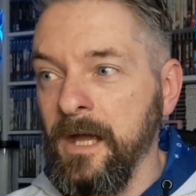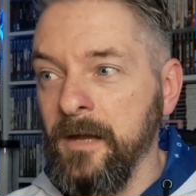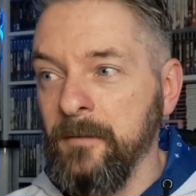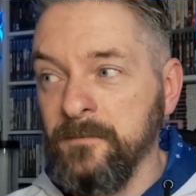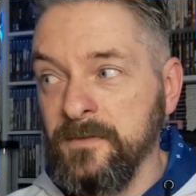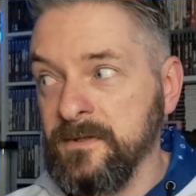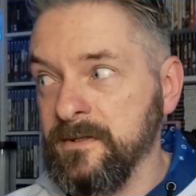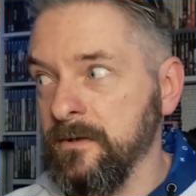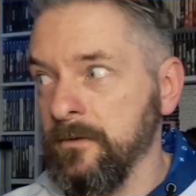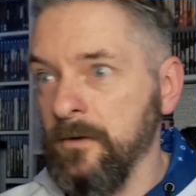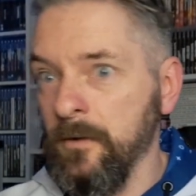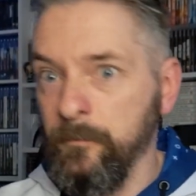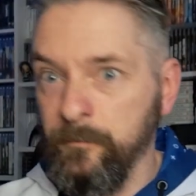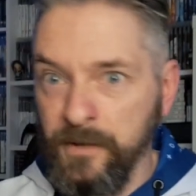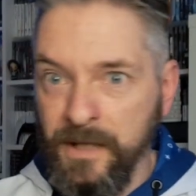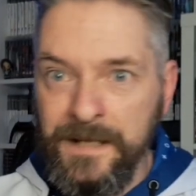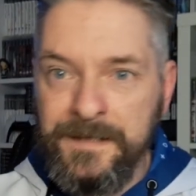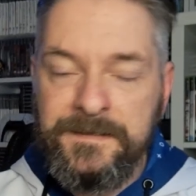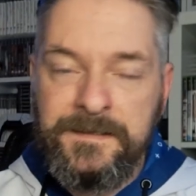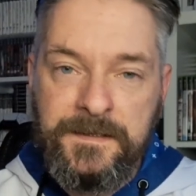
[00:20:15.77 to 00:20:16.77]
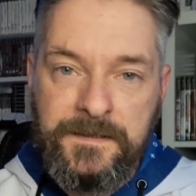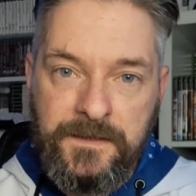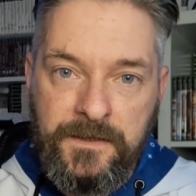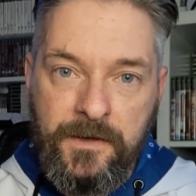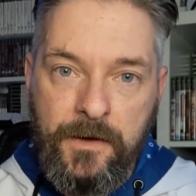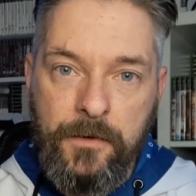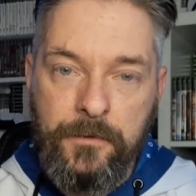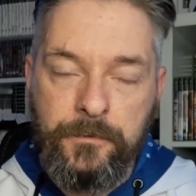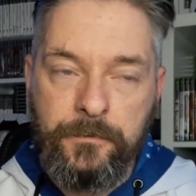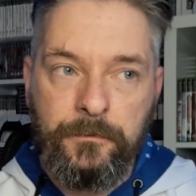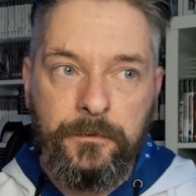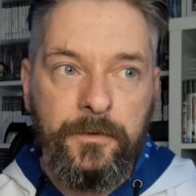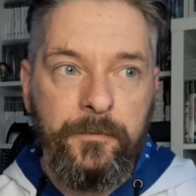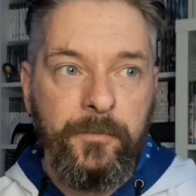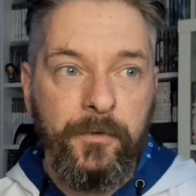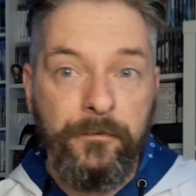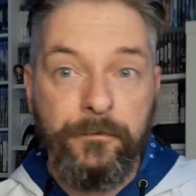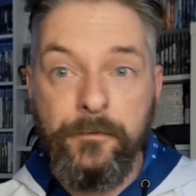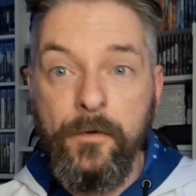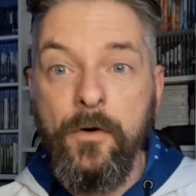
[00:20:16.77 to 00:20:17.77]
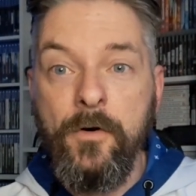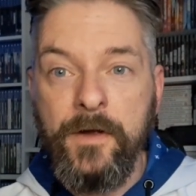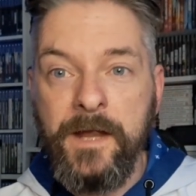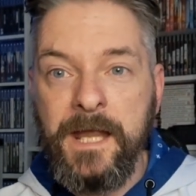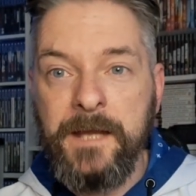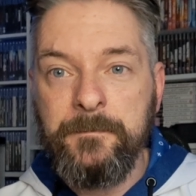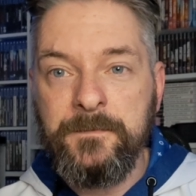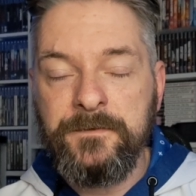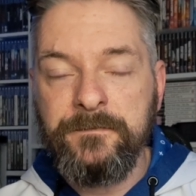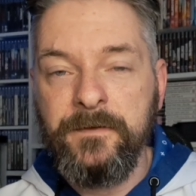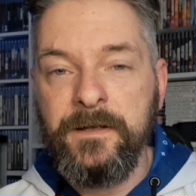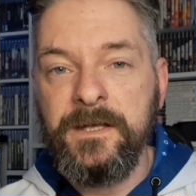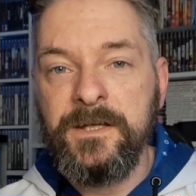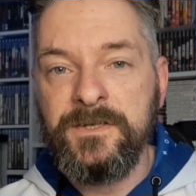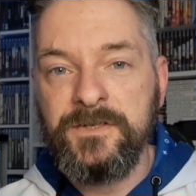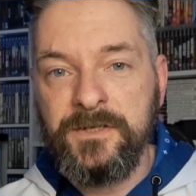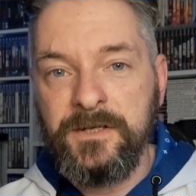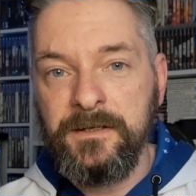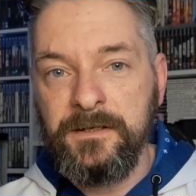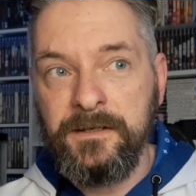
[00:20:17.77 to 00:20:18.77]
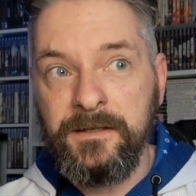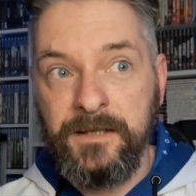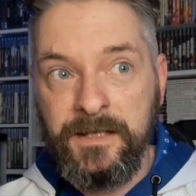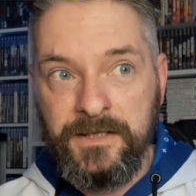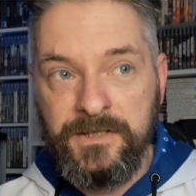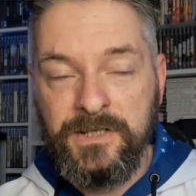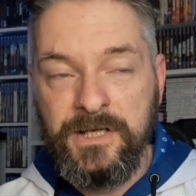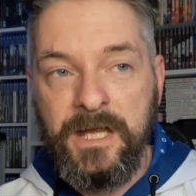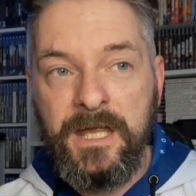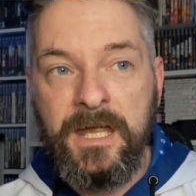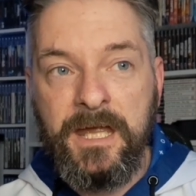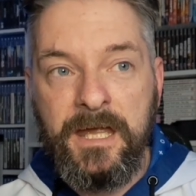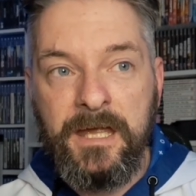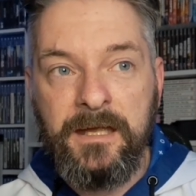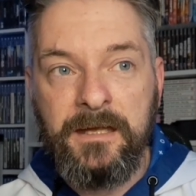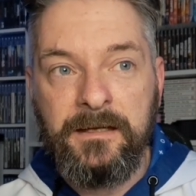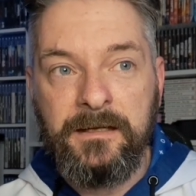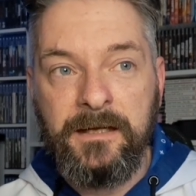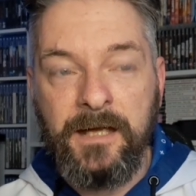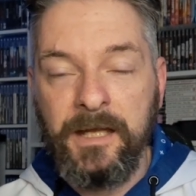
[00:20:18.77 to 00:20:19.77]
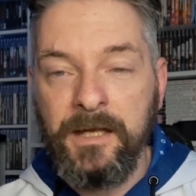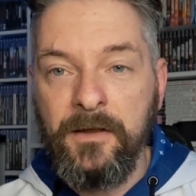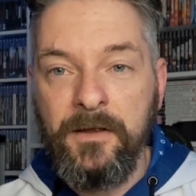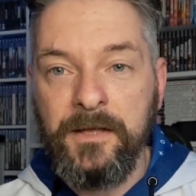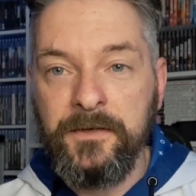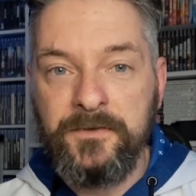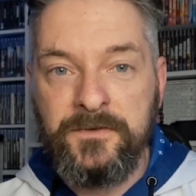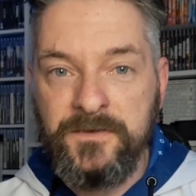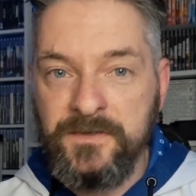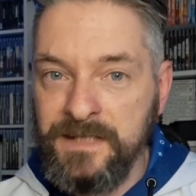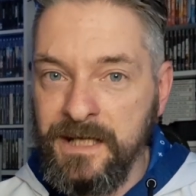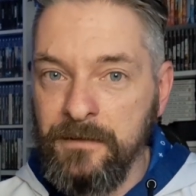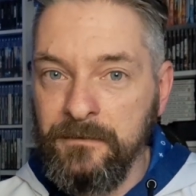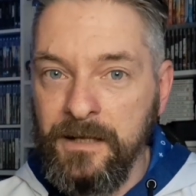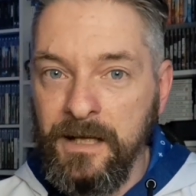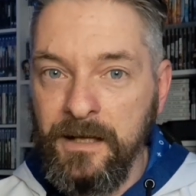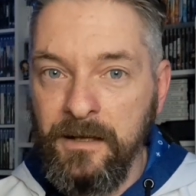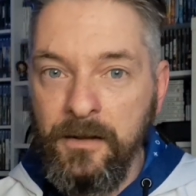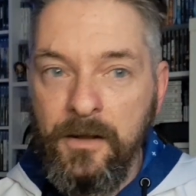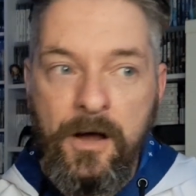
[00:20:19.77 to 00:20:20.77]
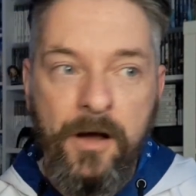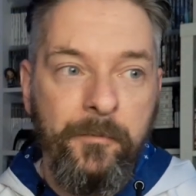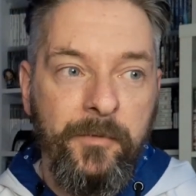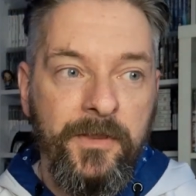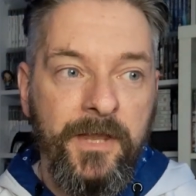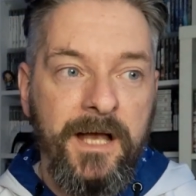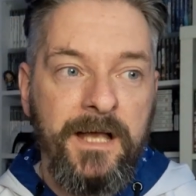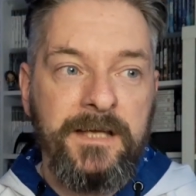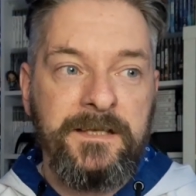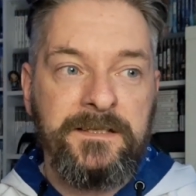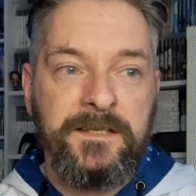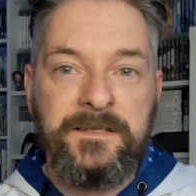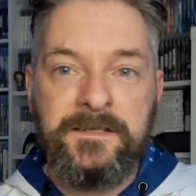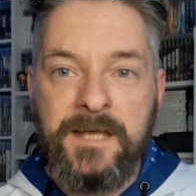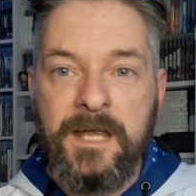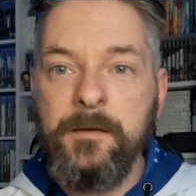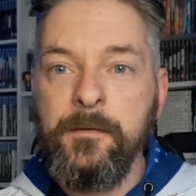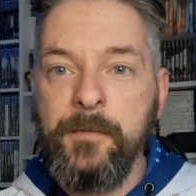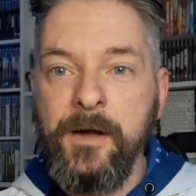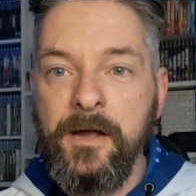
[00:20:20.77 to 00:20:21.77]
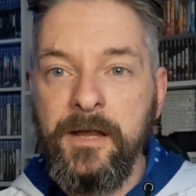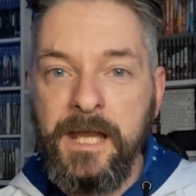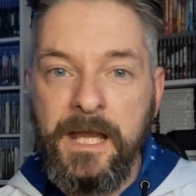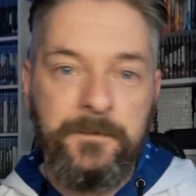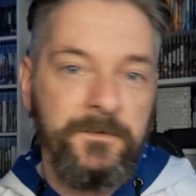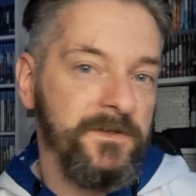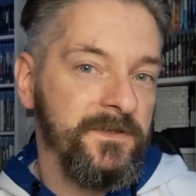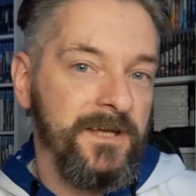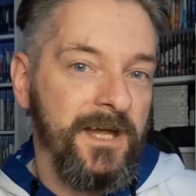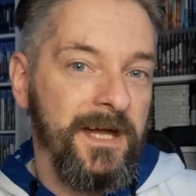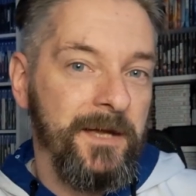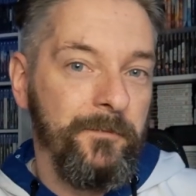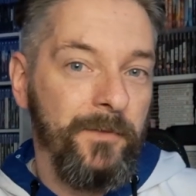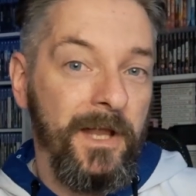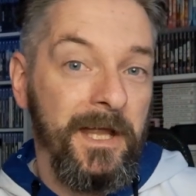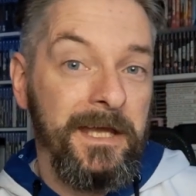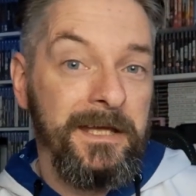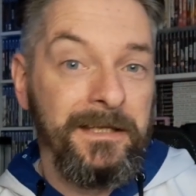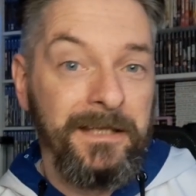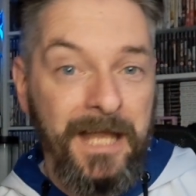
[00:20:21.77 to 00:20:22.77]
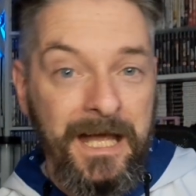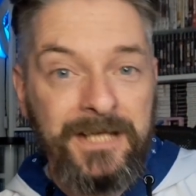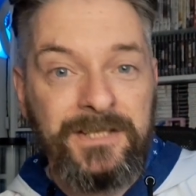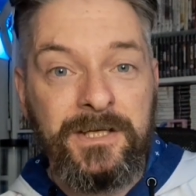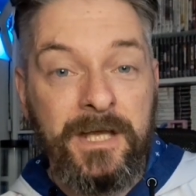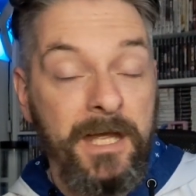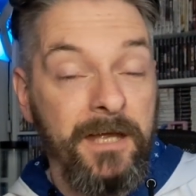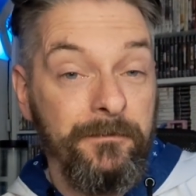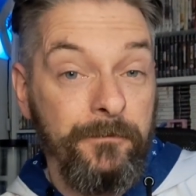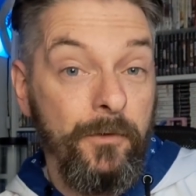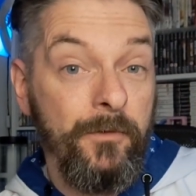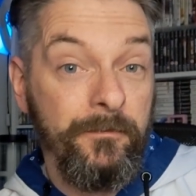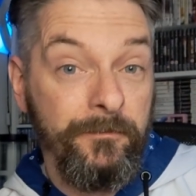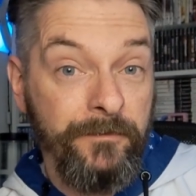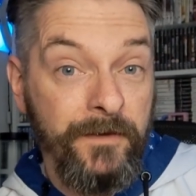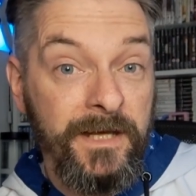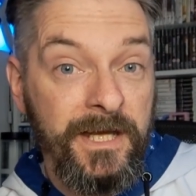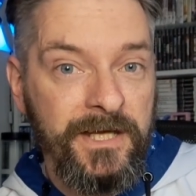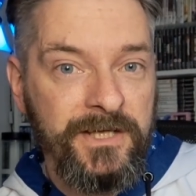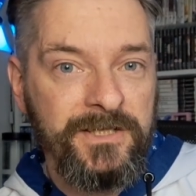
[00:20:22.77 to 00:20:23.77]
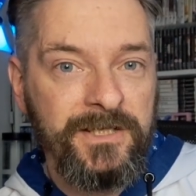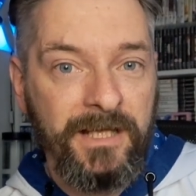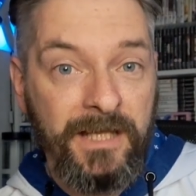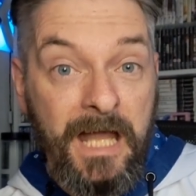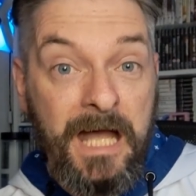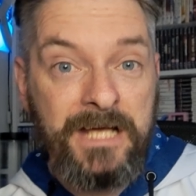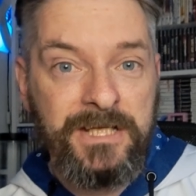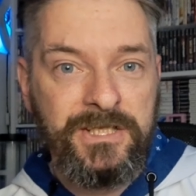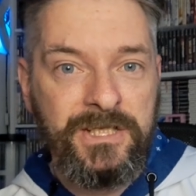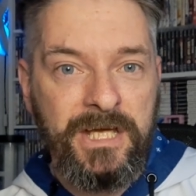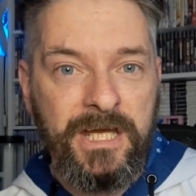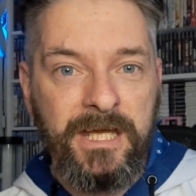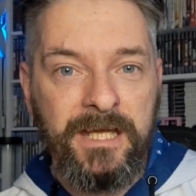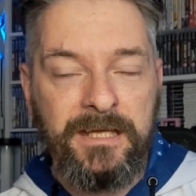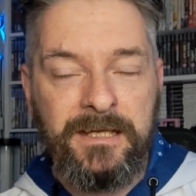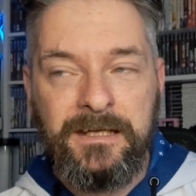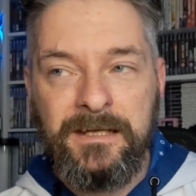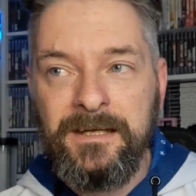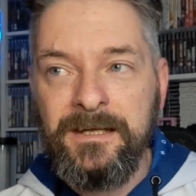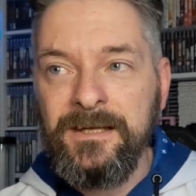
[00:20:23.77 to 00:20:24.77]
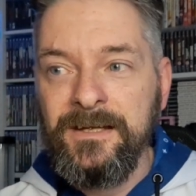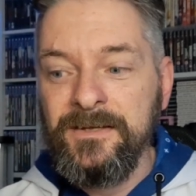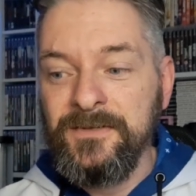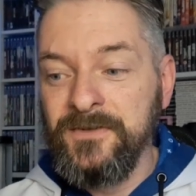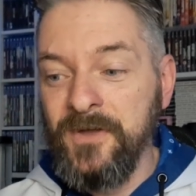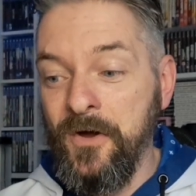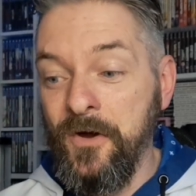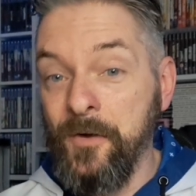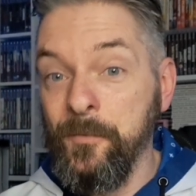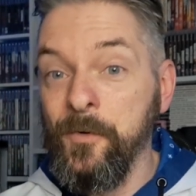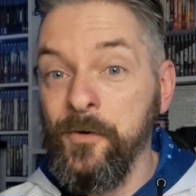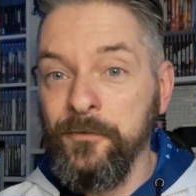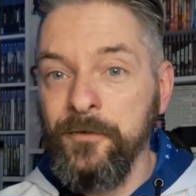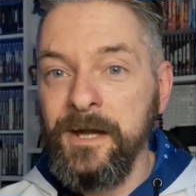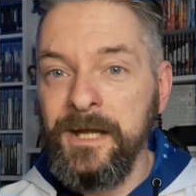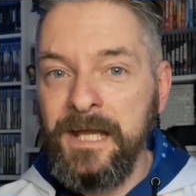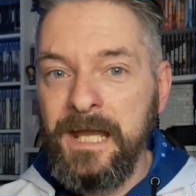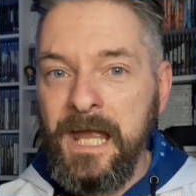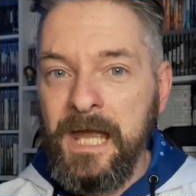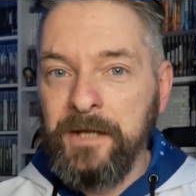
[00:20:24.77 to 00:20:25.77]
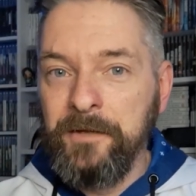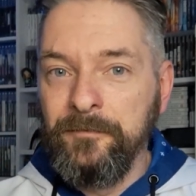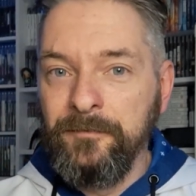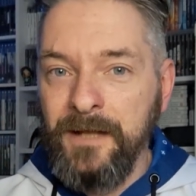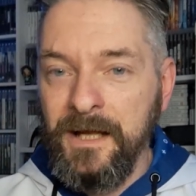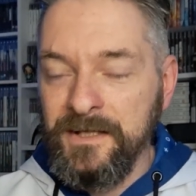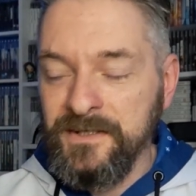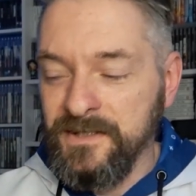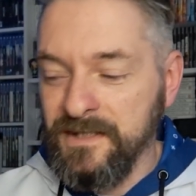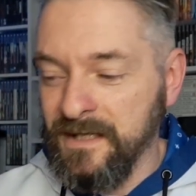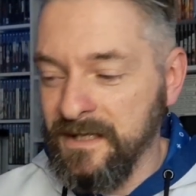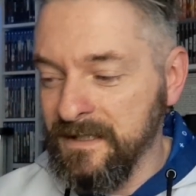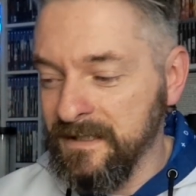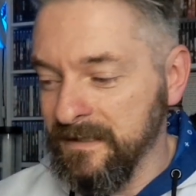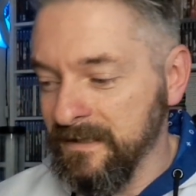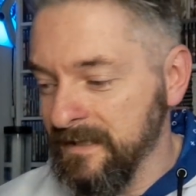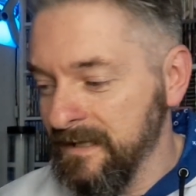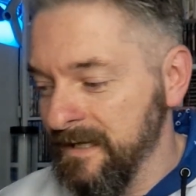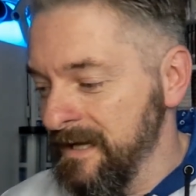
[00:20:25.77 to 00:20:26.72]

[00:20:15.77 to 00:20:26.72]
Still got plenty to go through, but 4 games finished this year. I know that doesn't sound like a lot, but that is the same amount of games as I played finished last year. So I'm already ahead of last year.